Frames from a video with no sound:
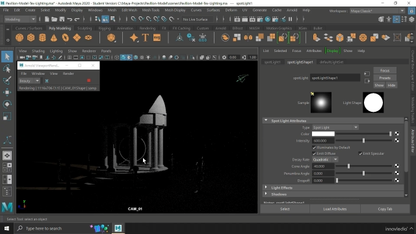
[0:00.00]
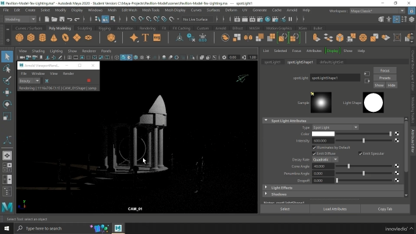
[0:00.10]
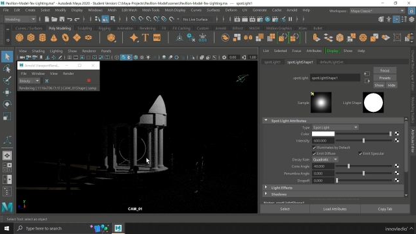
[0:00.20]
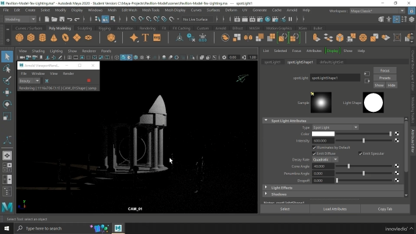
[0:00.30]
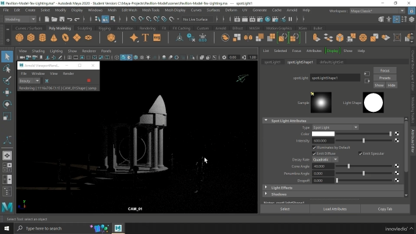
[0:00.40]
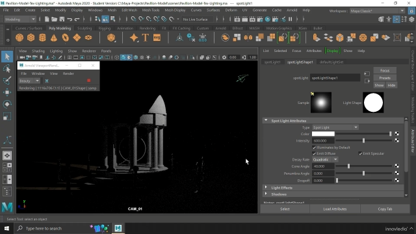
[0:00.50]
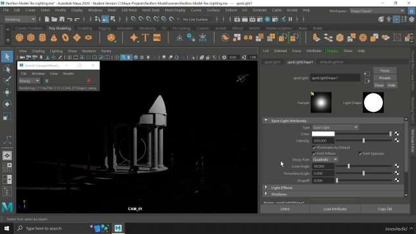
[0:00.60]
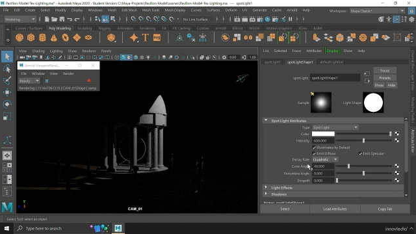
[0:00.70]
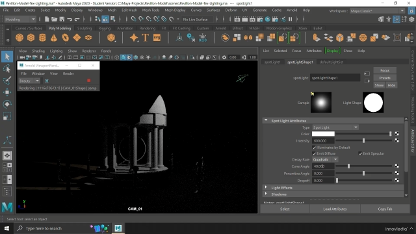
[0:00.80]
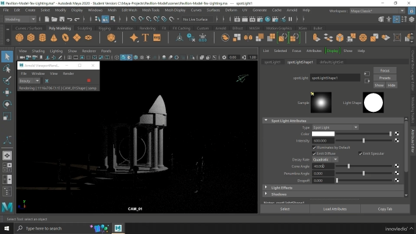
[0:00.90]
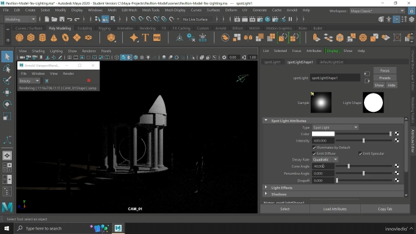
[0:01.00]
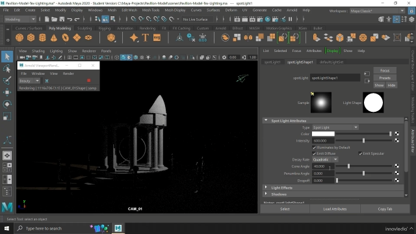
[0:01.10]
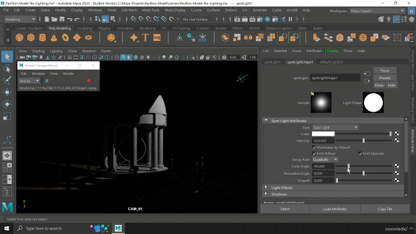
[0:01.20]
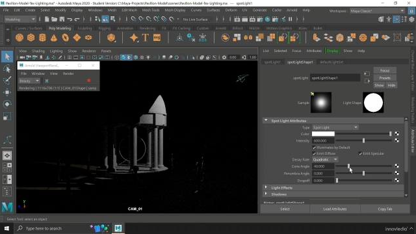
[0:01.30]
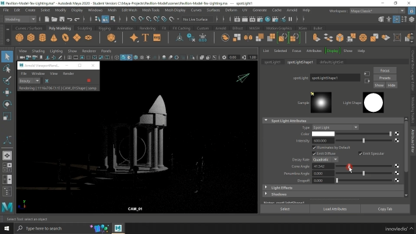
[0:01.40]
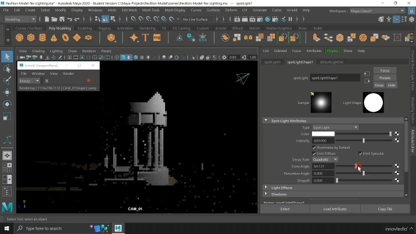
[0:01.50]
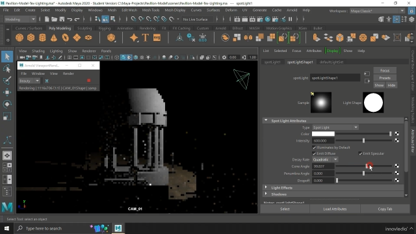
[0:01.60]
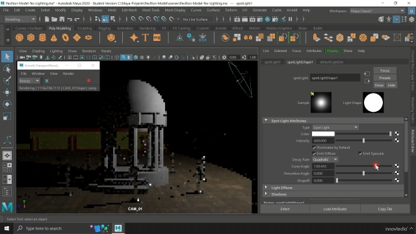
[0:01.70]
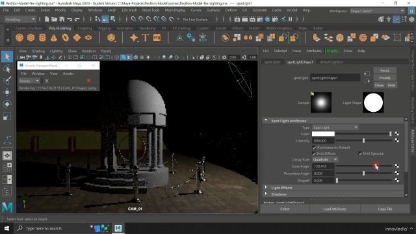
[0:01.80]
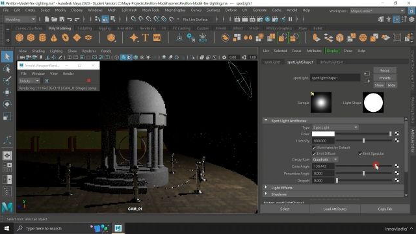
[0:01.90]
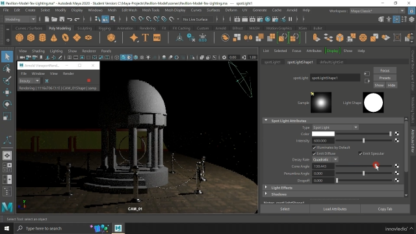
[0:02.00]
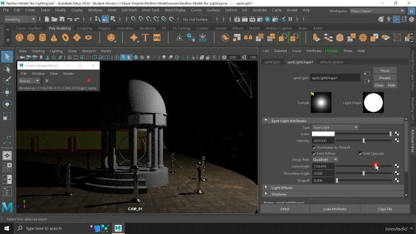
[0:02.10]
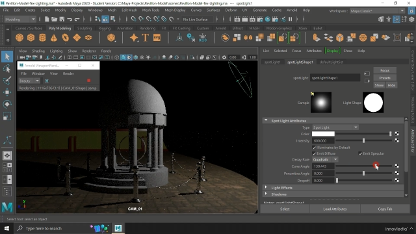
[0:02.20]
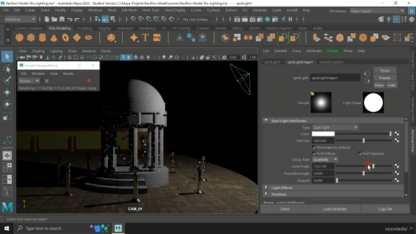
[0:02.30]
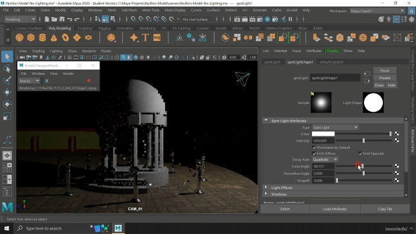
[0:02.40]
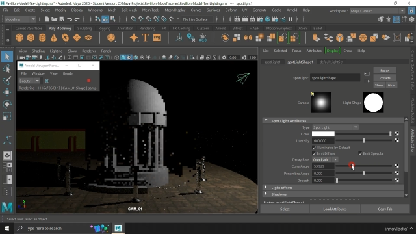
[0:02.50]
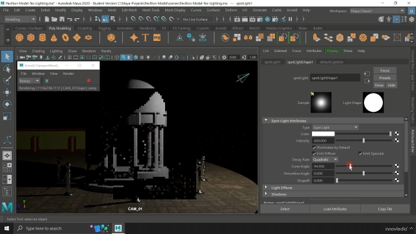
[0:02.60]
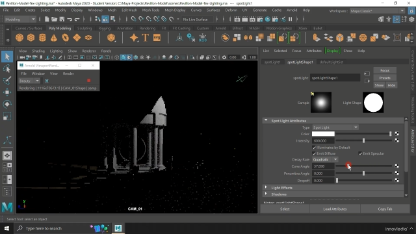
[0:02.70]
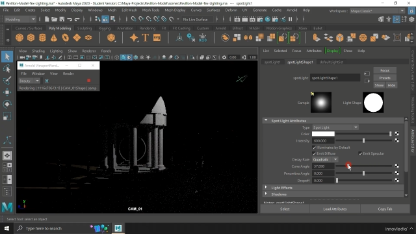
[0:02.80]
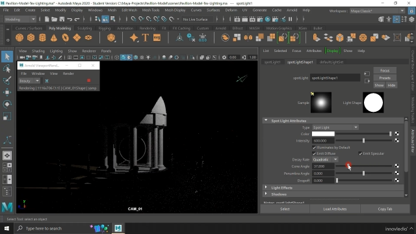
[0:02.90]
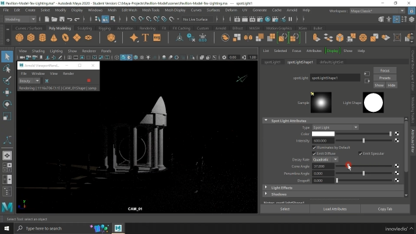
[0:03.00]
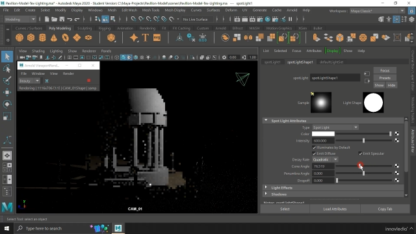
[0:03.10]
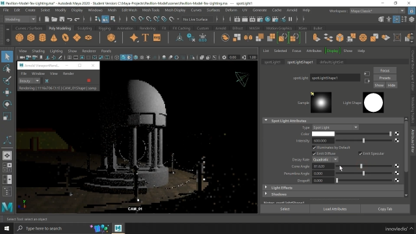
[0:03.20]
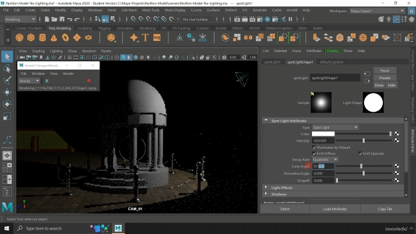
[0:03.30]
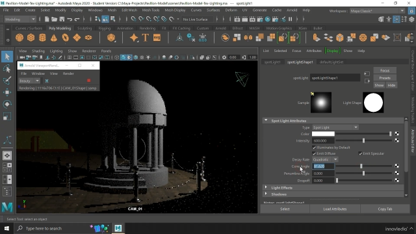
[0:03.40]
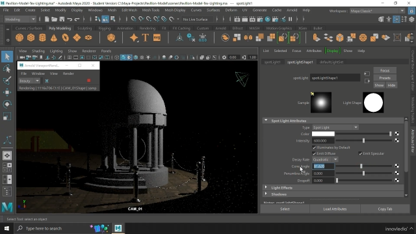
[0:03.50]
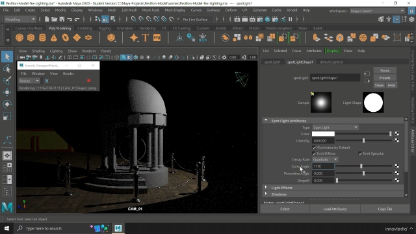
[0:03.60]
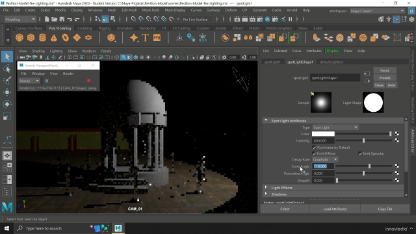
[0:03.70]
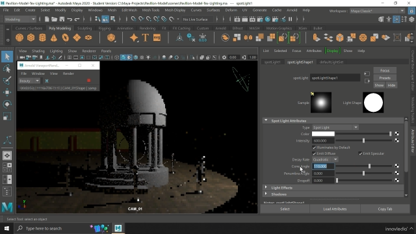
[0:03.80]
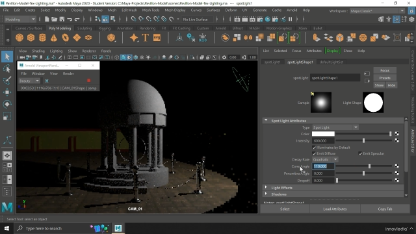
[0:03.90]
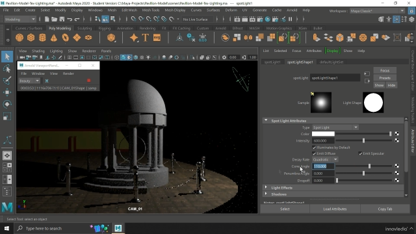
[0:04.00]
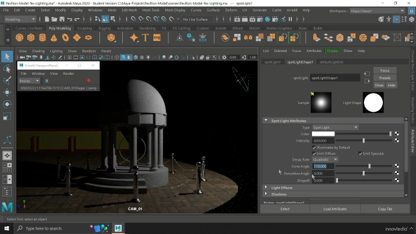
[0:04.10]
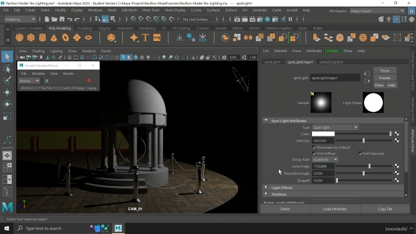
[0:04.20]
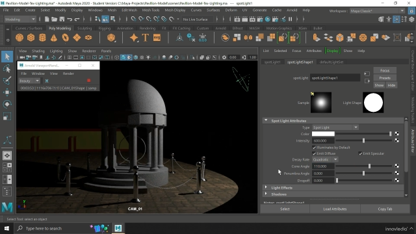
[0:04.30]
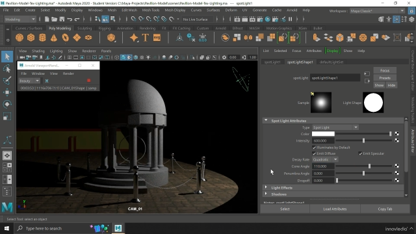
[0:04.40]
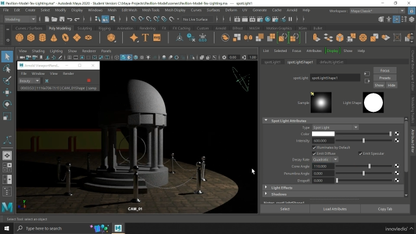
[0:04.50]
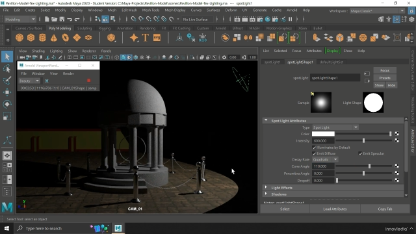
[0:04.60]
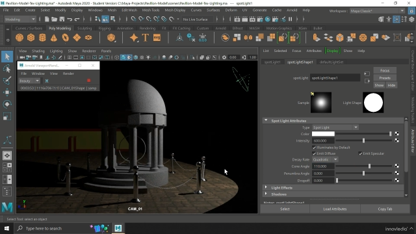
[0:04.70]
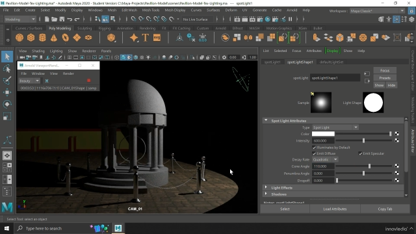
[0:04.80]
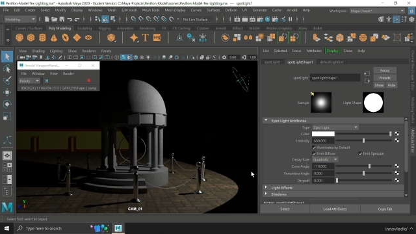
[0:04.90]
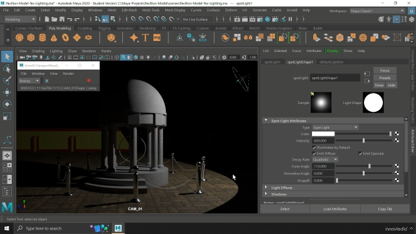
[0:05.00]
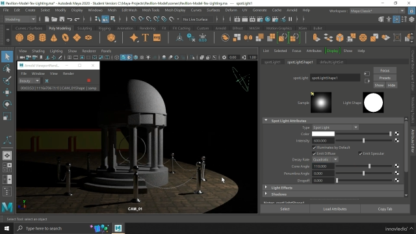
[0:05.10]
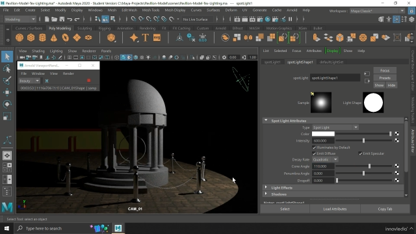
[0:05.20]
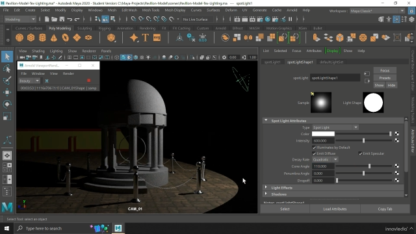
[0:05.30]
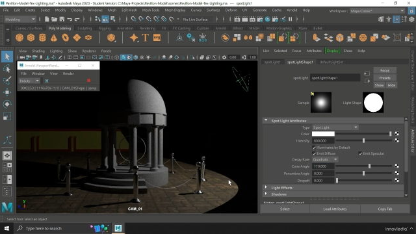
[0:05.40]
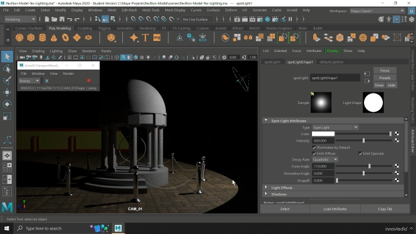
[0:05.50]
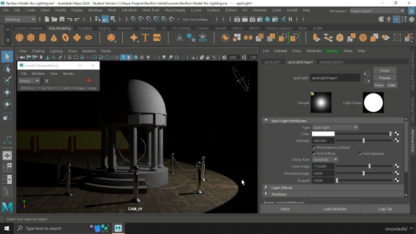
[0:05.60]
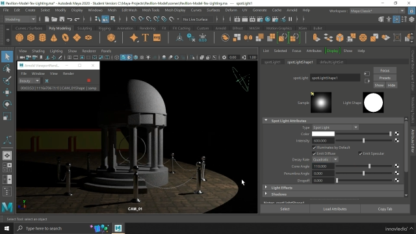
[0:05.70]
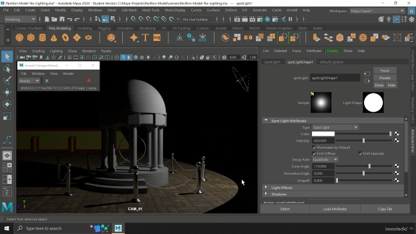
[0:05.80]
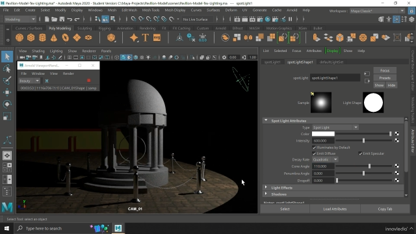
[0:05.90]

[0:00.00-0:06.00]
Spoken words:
Nobody's mouth can be seen.